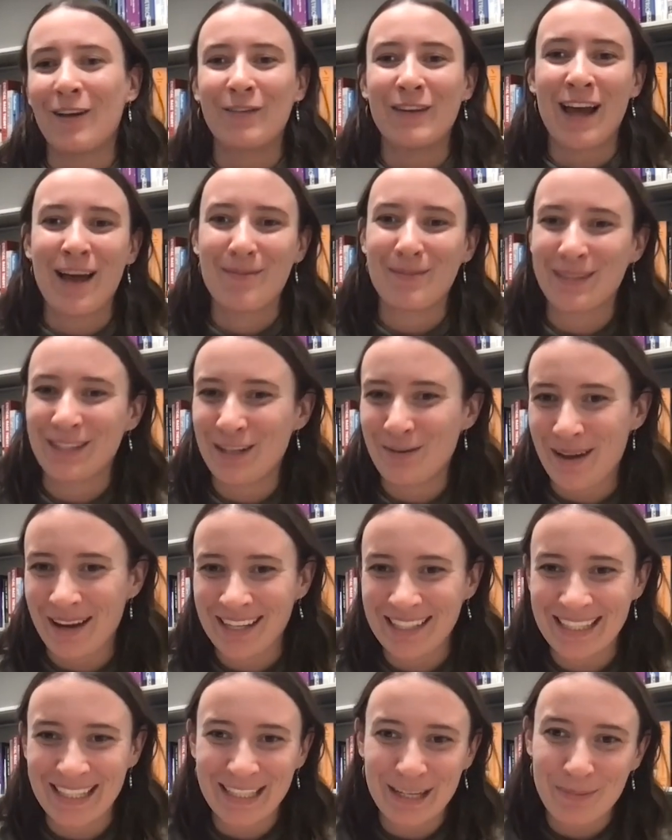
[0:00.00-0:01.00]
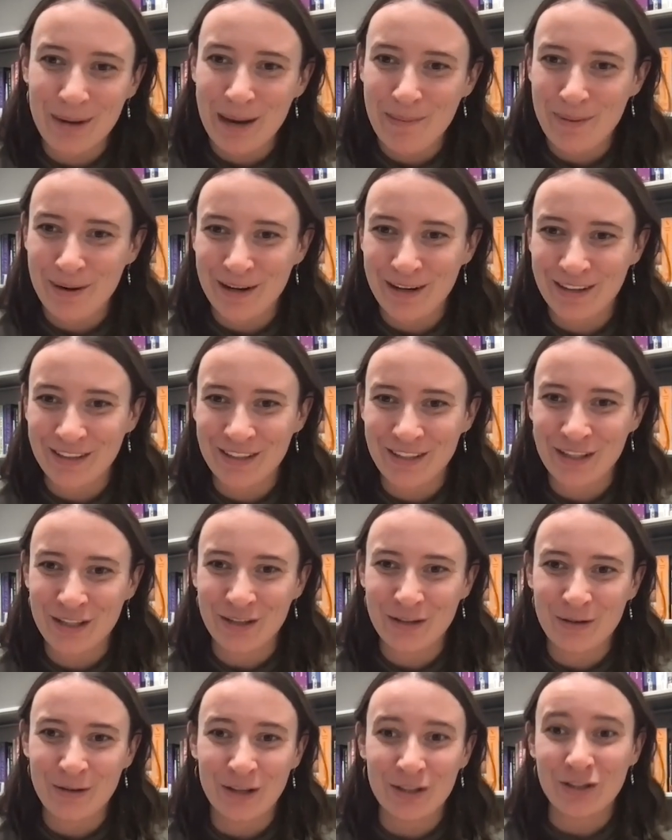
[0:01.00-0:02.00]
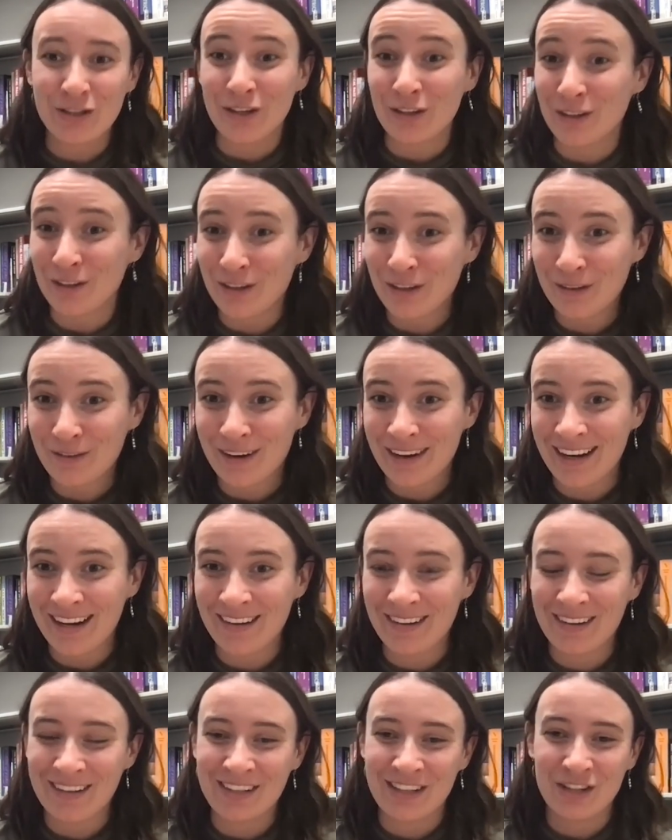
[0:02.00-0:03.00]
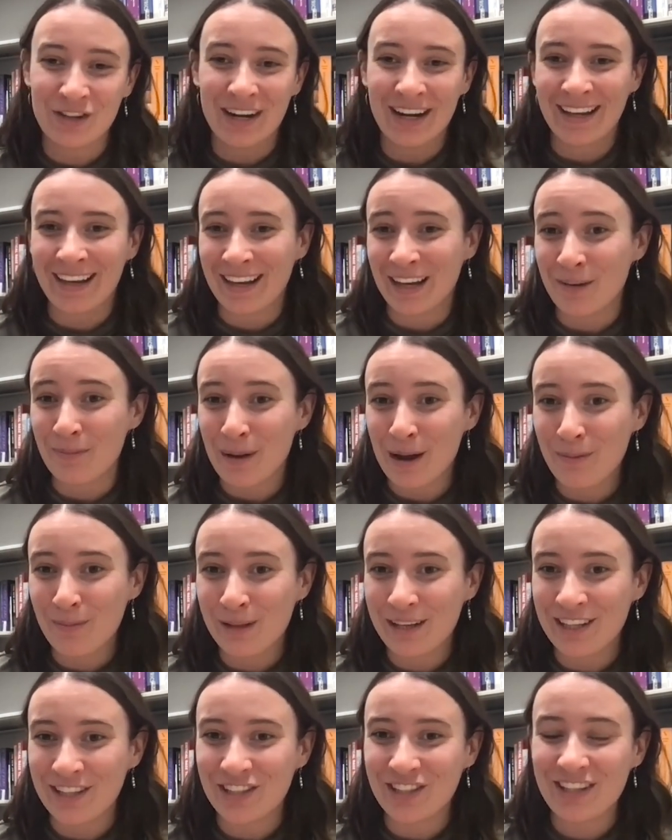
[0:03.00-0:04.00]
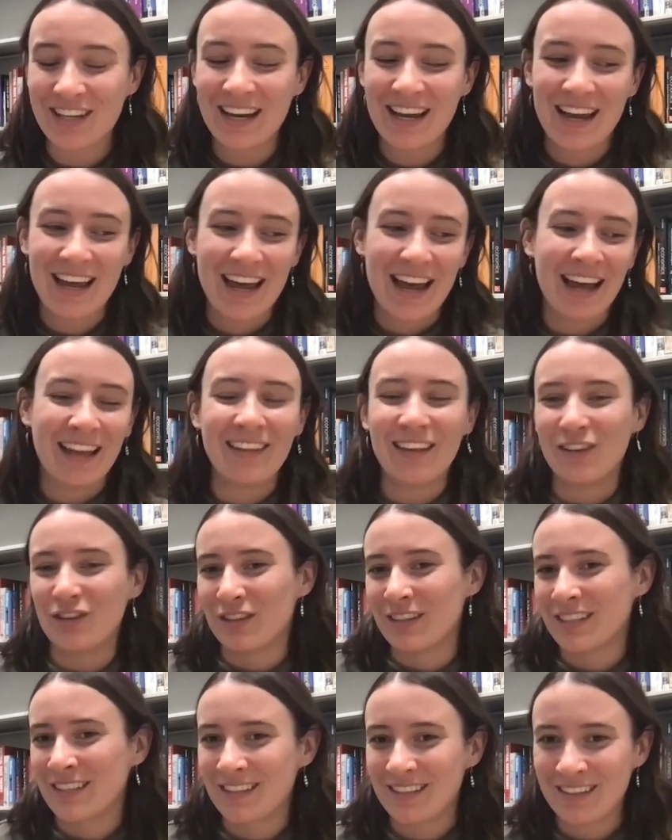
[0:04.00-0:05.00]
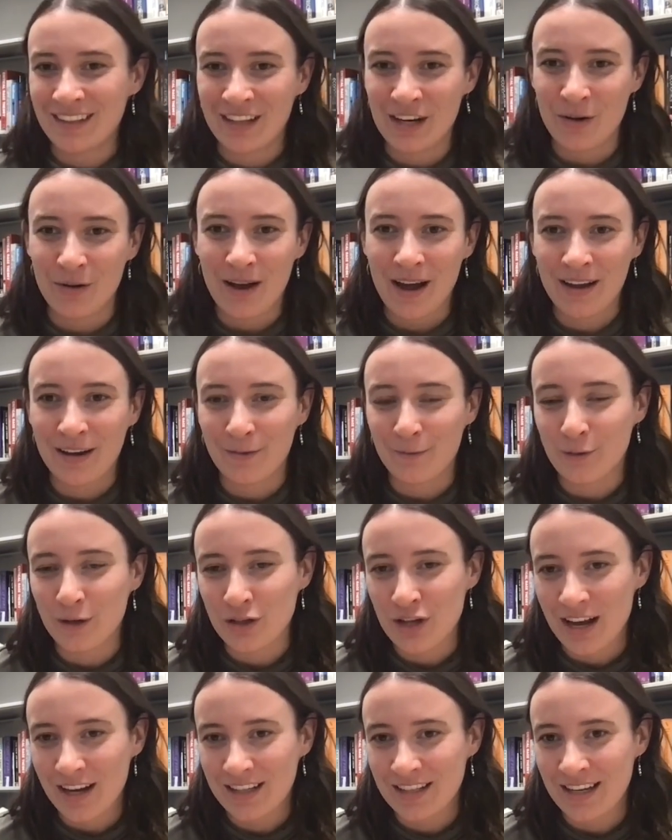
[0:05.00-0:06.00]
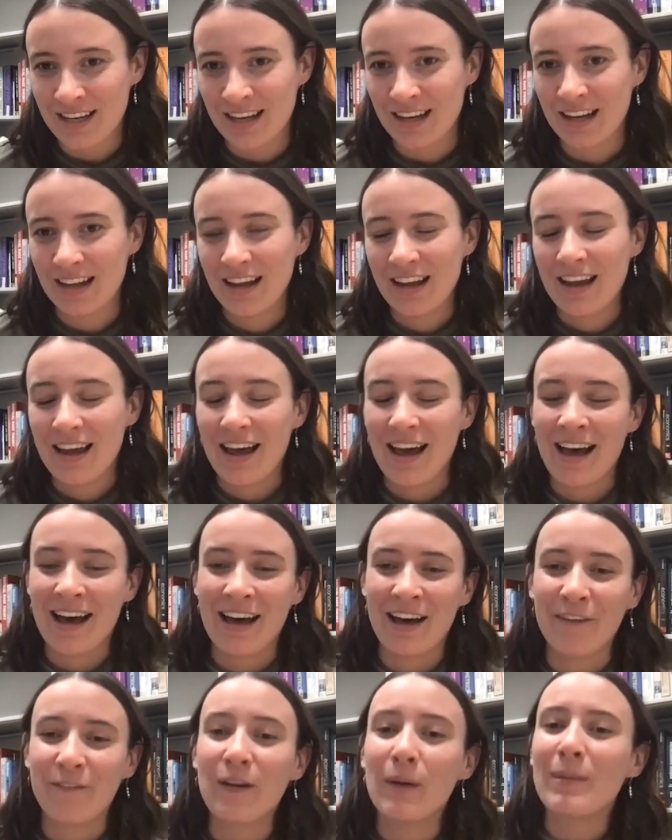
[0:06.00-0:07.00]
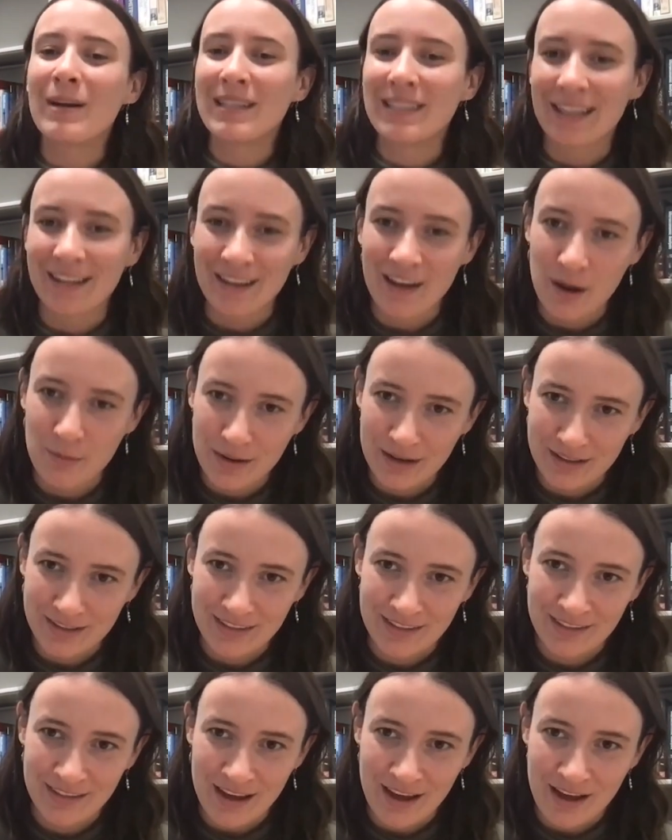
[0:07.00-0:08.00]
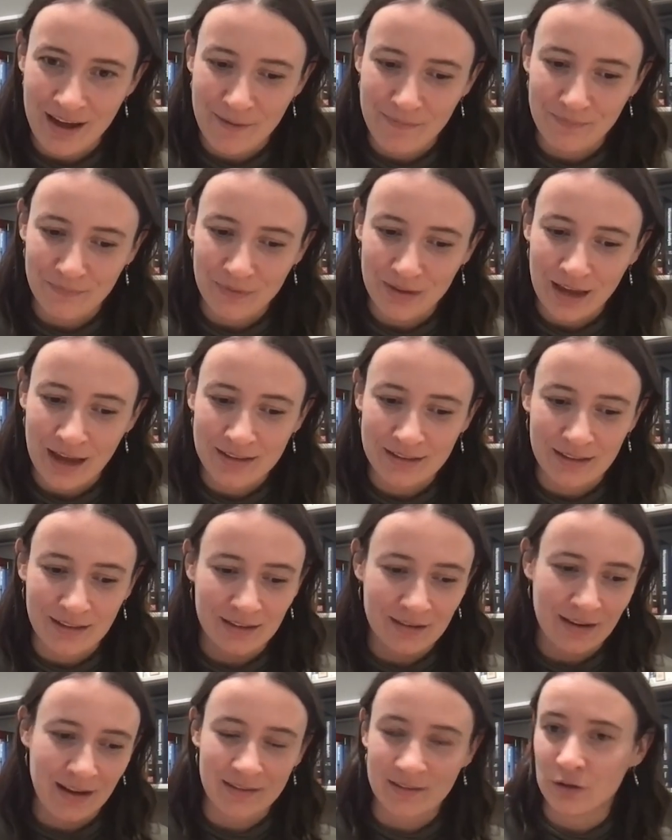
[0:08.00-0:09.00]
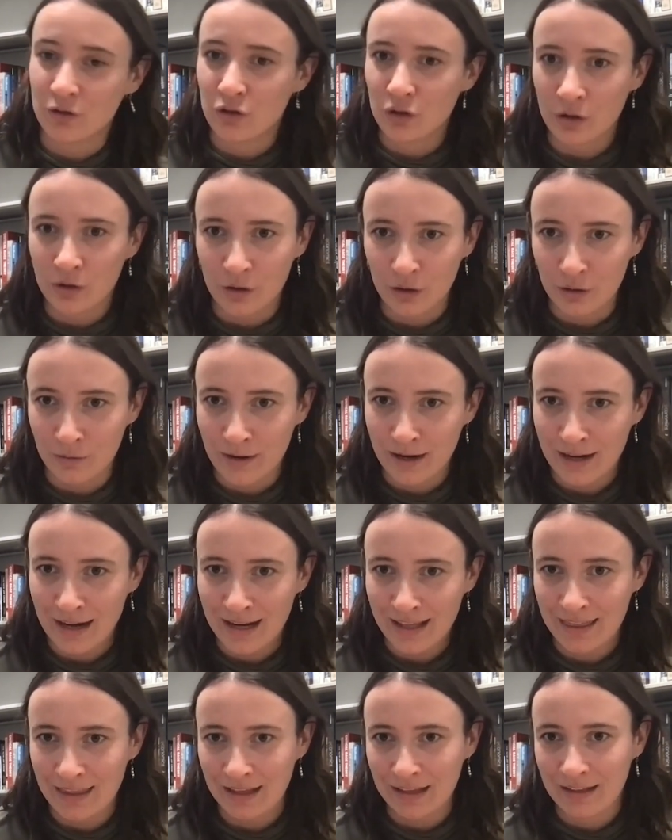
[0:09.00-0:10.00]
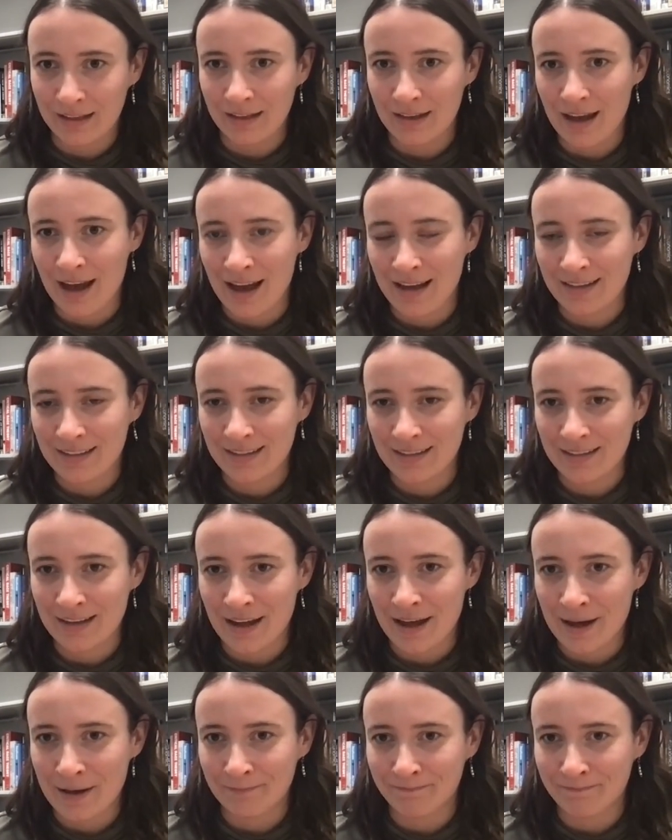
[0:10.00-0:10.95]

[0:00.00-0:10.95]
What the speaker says: lot of times you might send a paper to a journal, right, to try to get it published, and they'll just, kind of reject it. Feminist Economics as a journal, right, I think has